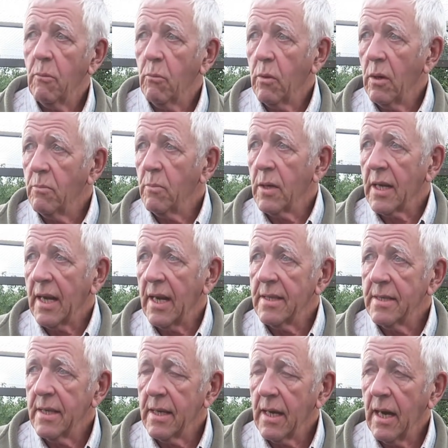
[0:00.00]
When we're
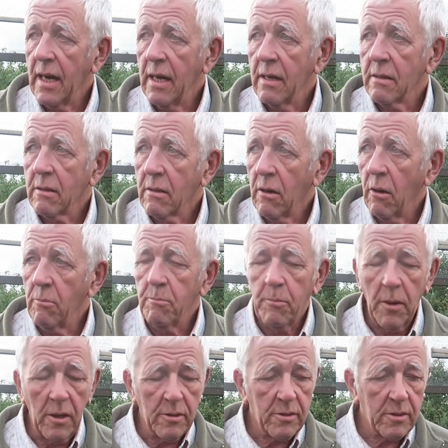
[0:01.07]
getting our
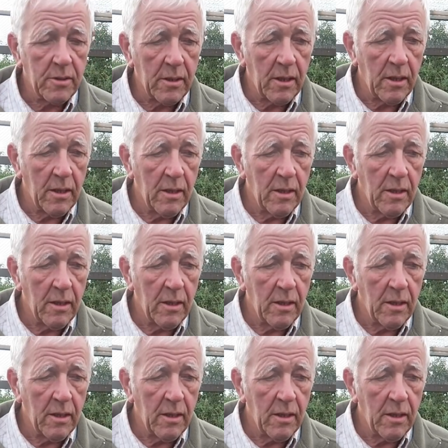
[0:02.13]
compost